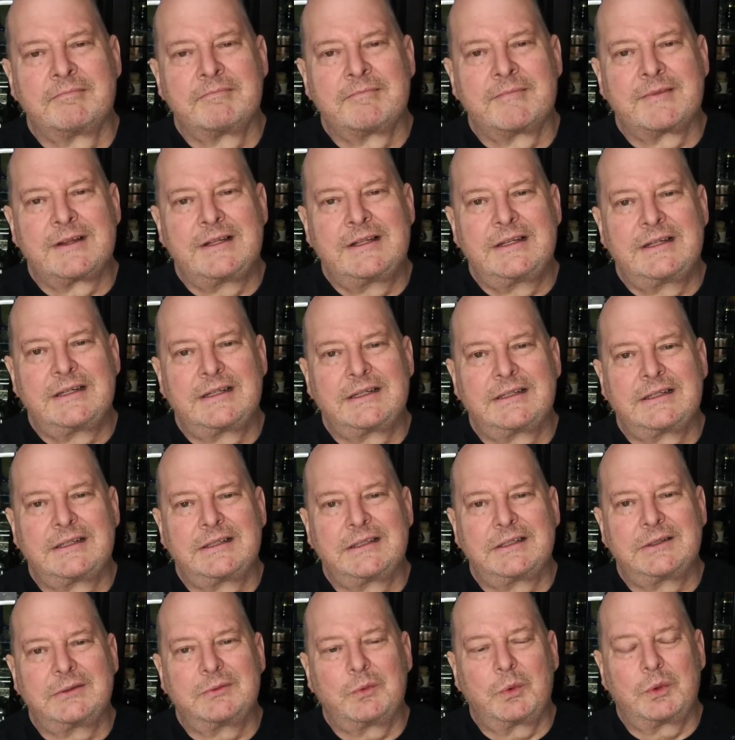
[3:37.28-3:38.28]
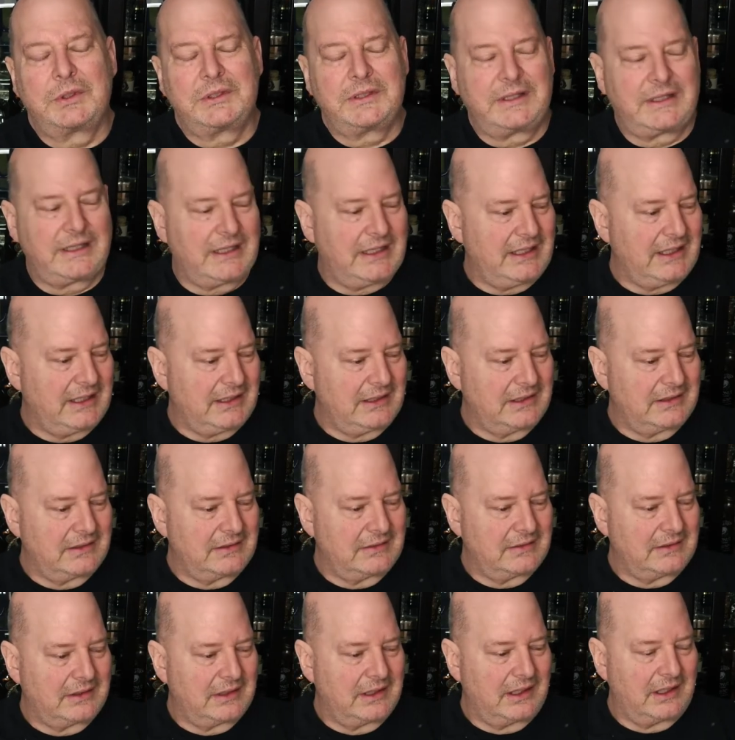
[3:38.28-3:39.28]
Uh, one thing
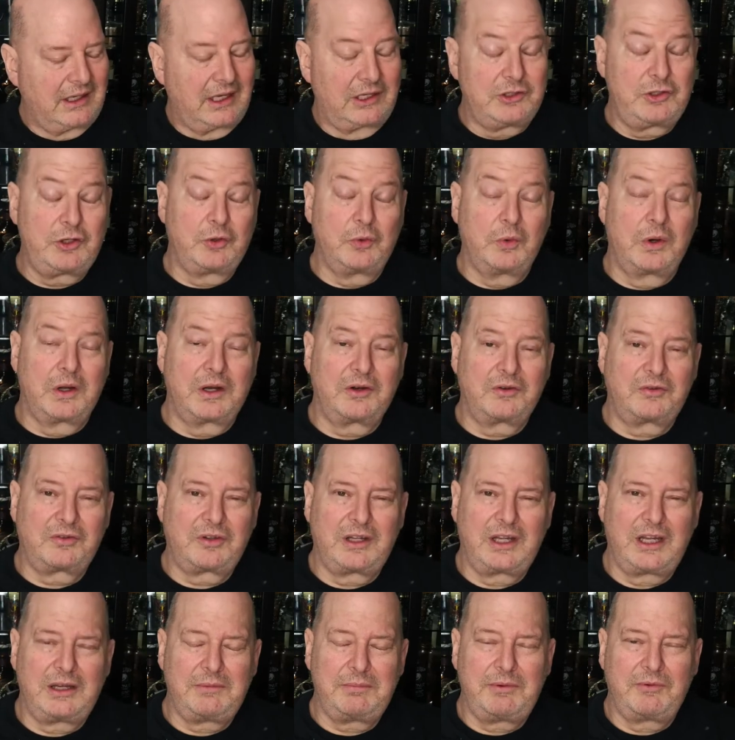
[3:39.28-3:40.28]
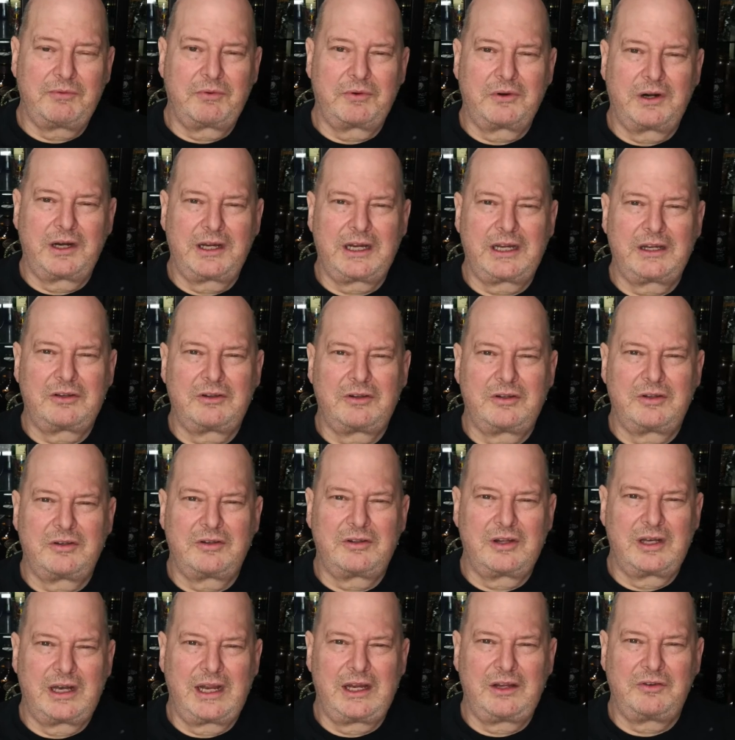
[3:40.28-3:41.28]
I, do want to say before I get to
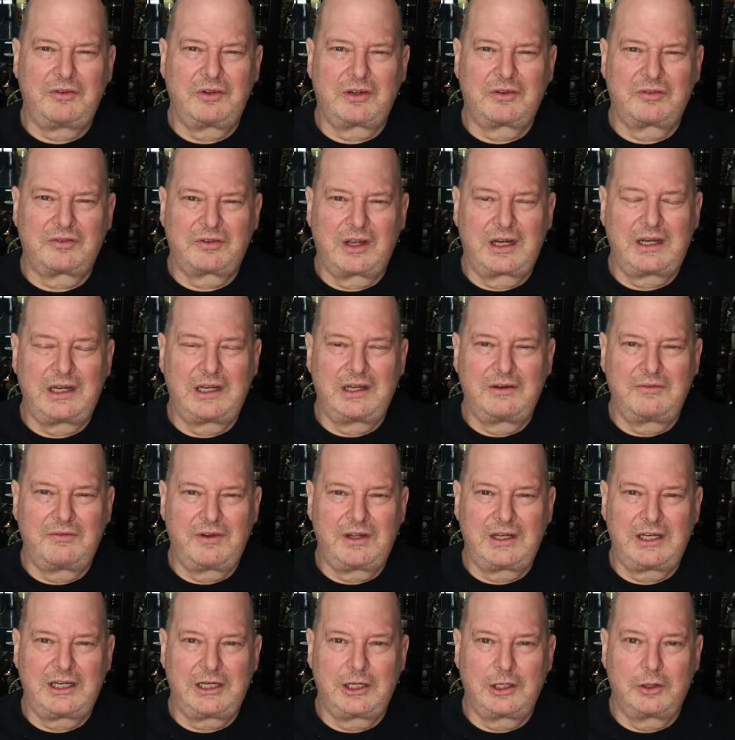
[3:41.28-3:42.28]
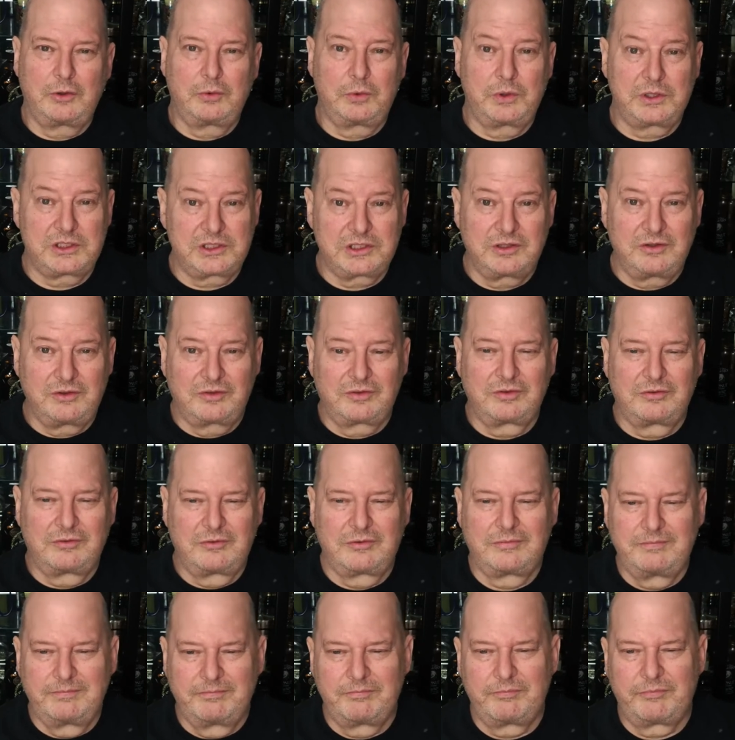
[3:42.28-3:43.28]
today's exciting video, which is
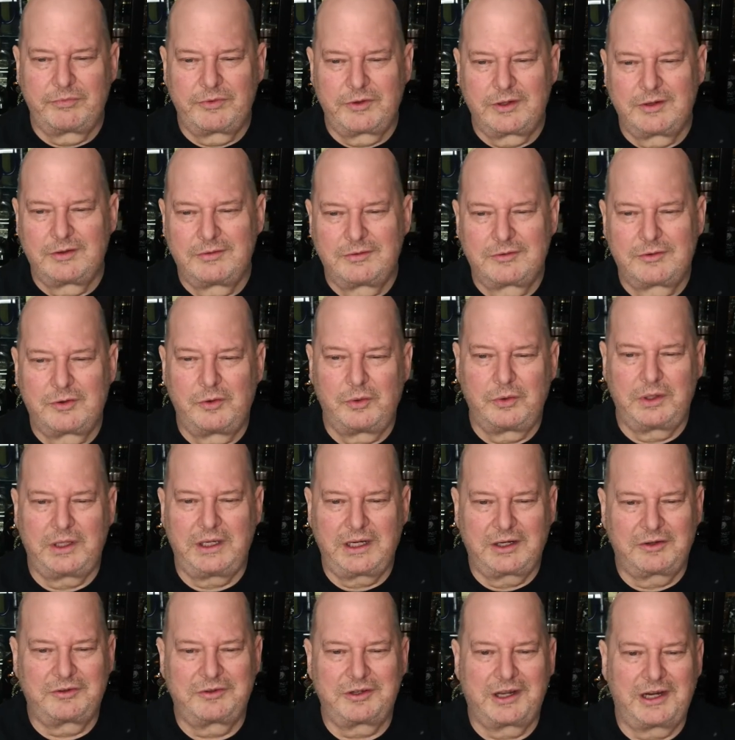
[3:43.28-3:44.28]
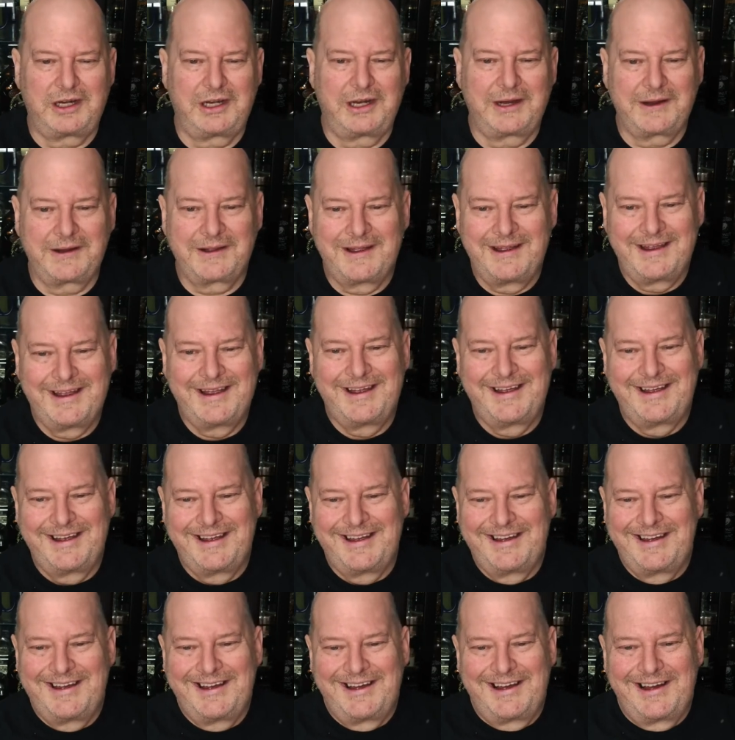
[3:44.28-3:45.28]
truly exciting,
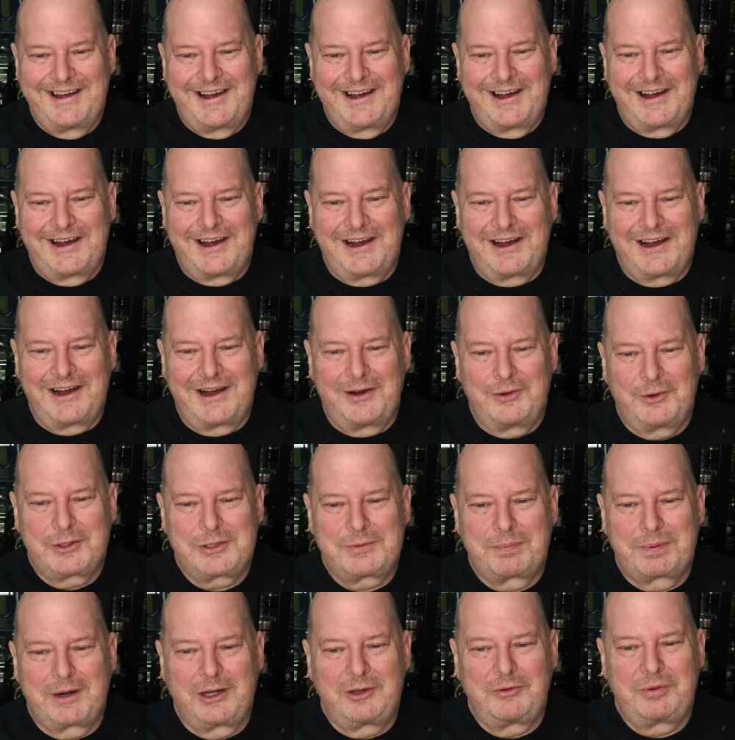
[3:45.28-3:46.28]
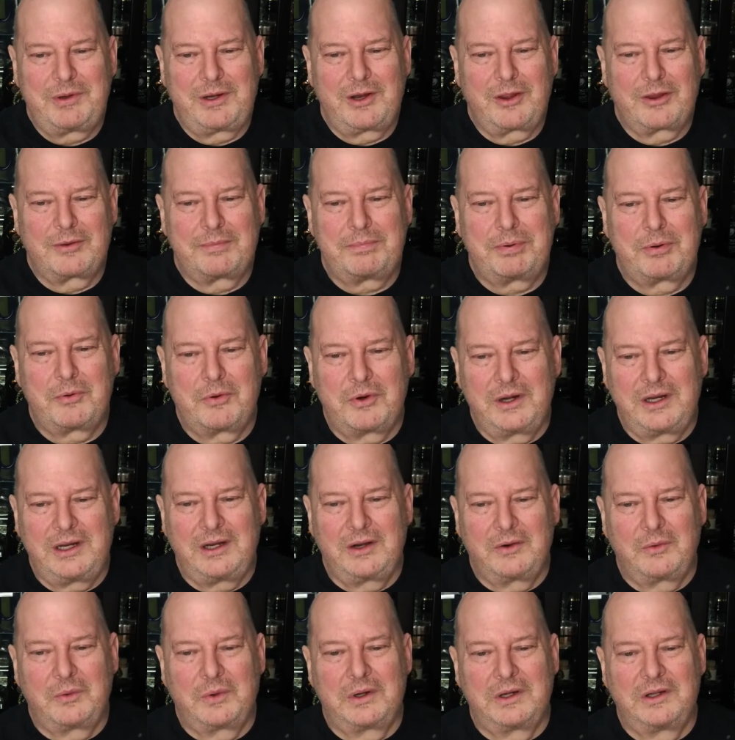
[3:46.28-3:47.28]
uh, which brings me to the
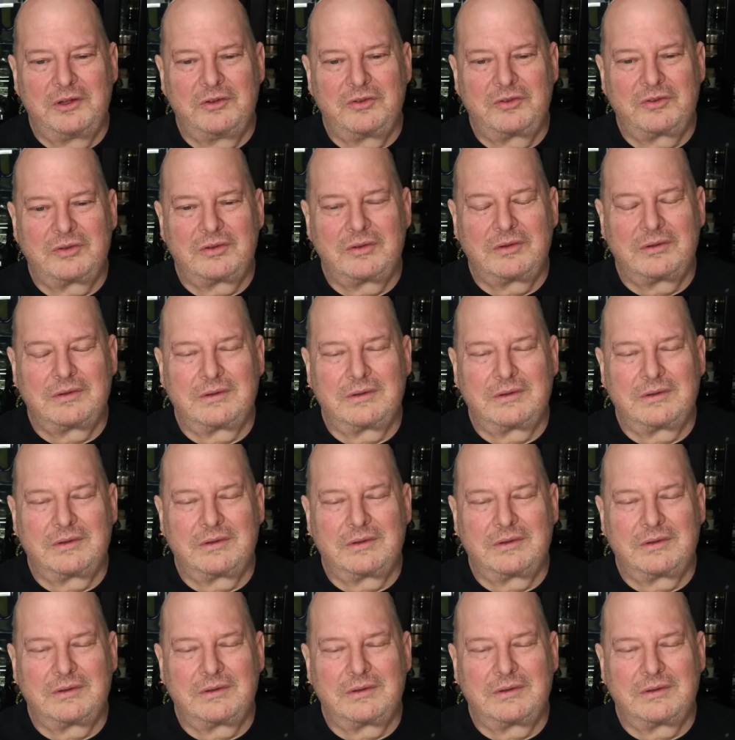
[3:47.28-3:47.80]
point, was